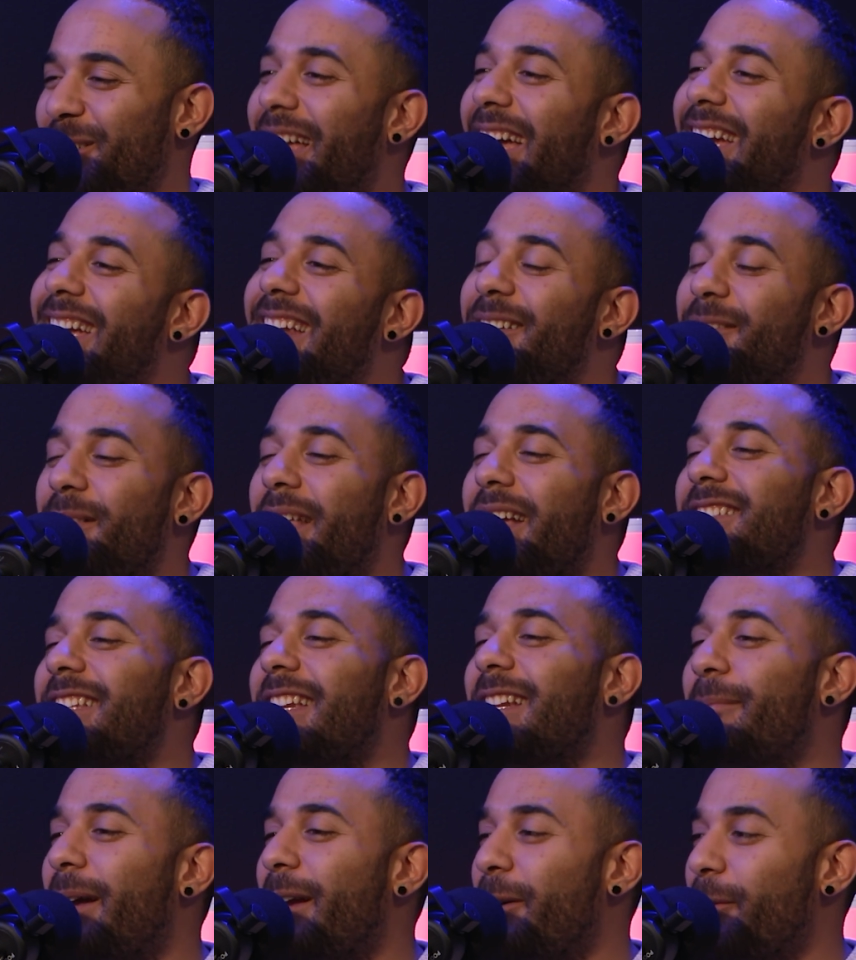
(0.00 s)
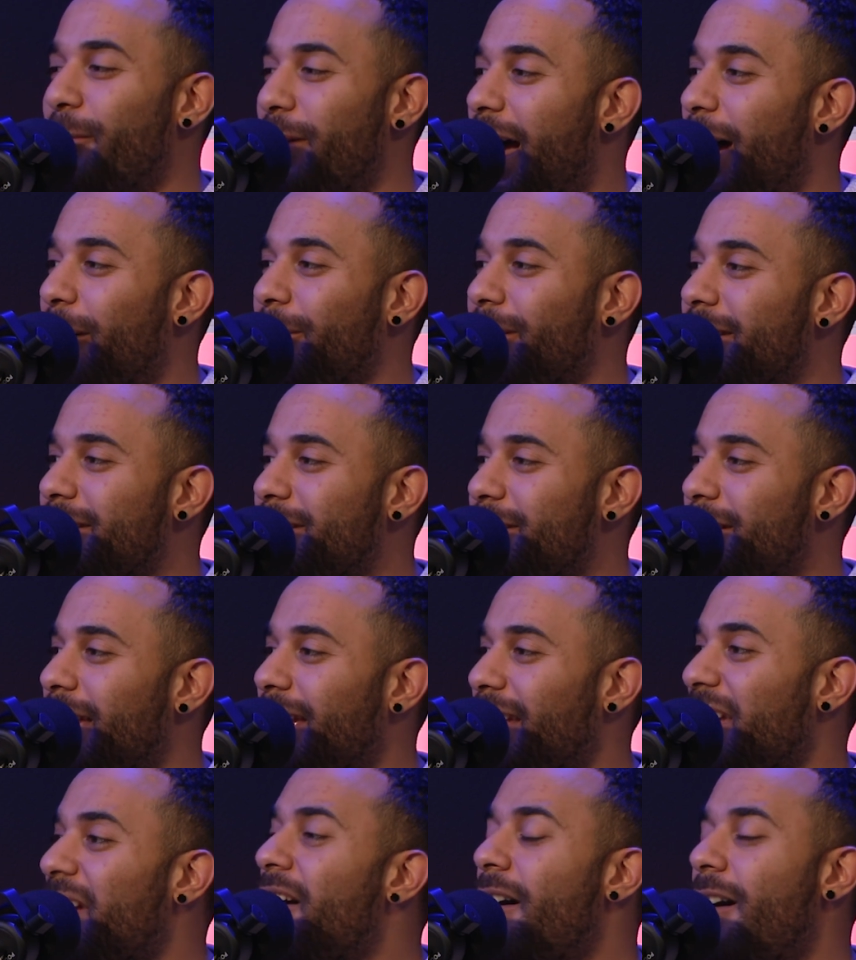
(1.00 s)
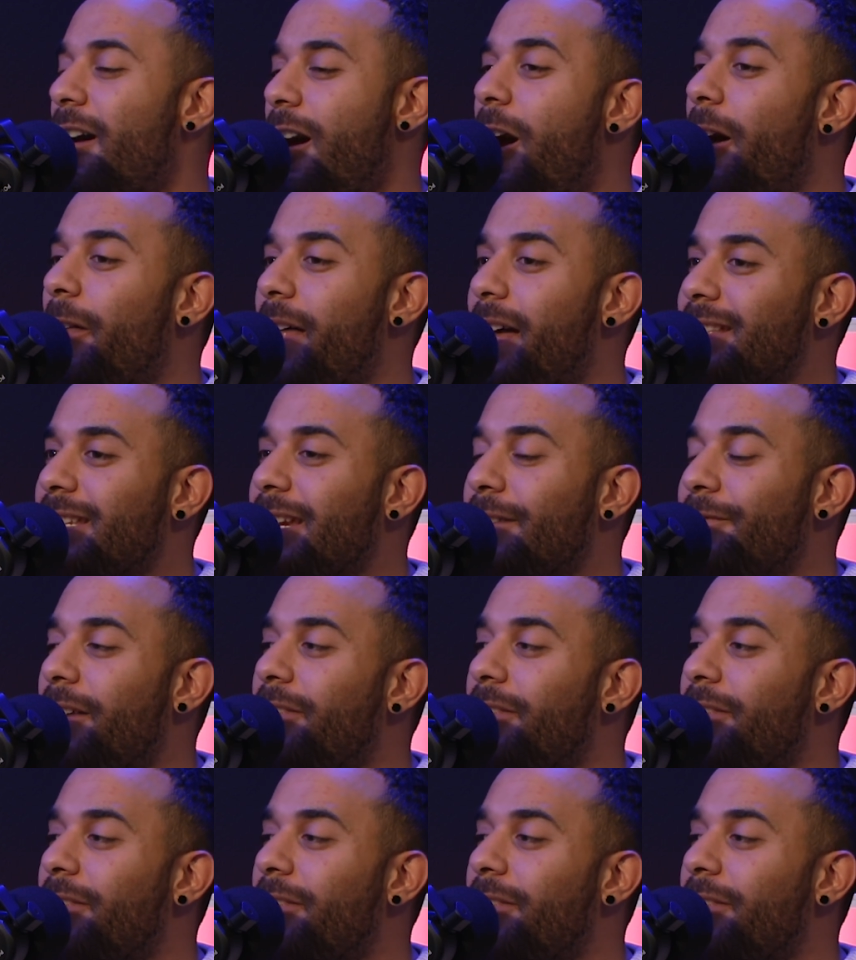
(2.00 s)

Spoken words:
like, and like setting my own hours, like all that stuff.